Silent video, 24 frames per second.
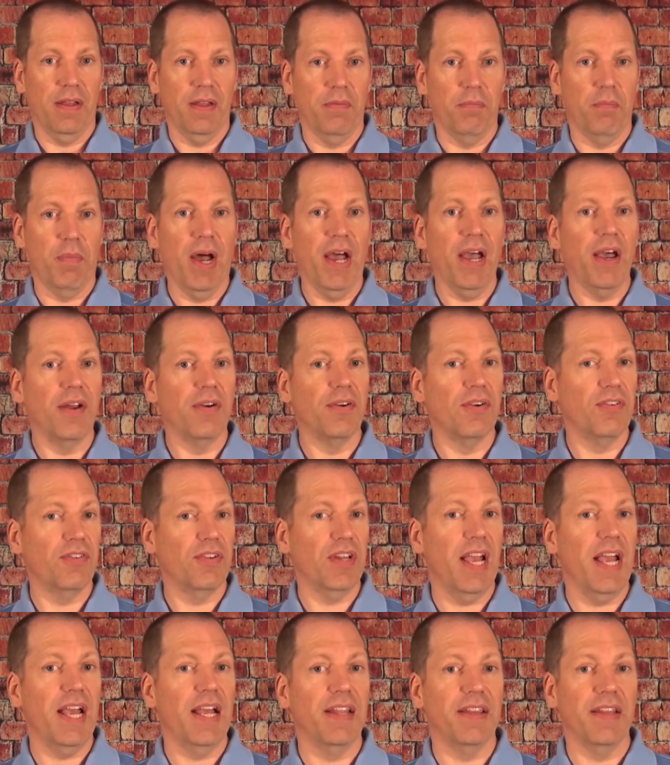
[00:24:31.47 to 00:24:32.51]
my
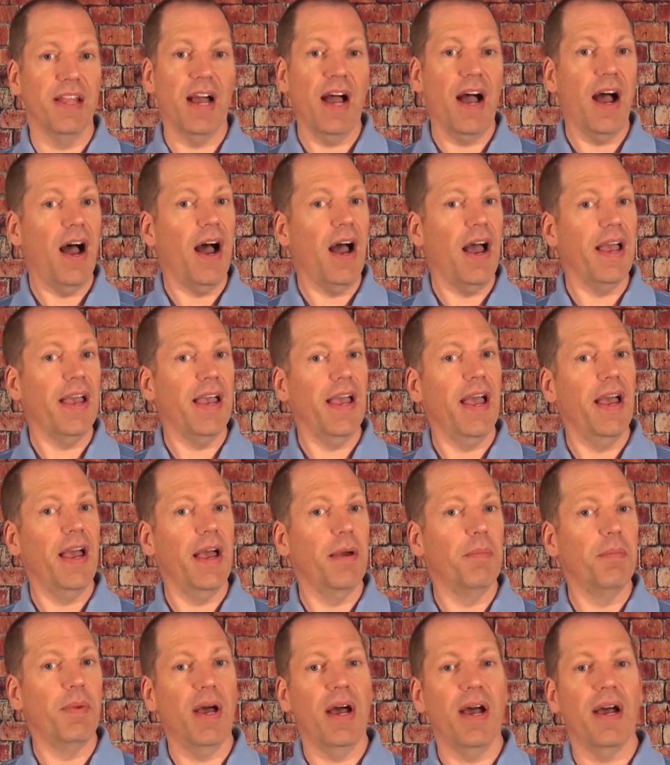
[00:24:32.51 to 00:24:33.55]
understanding that I
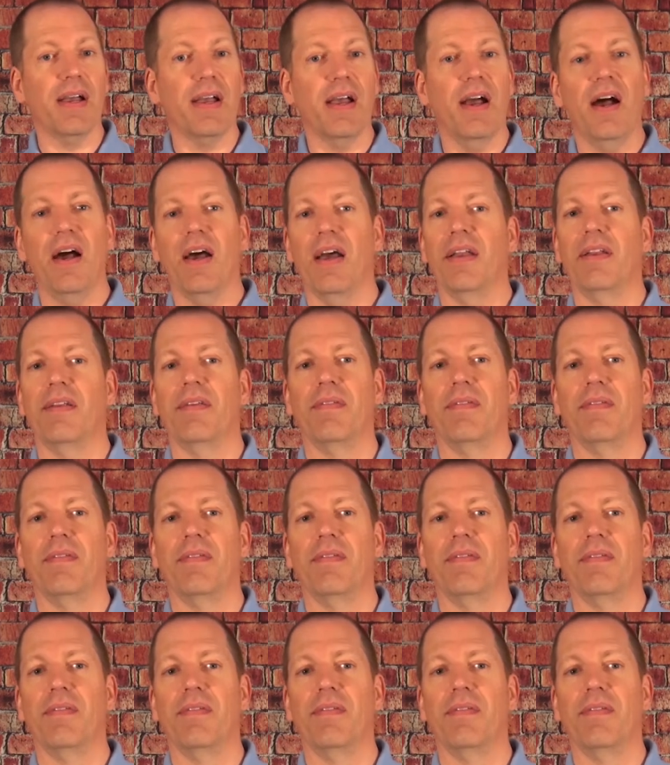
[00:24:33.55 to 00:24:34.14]
am not God?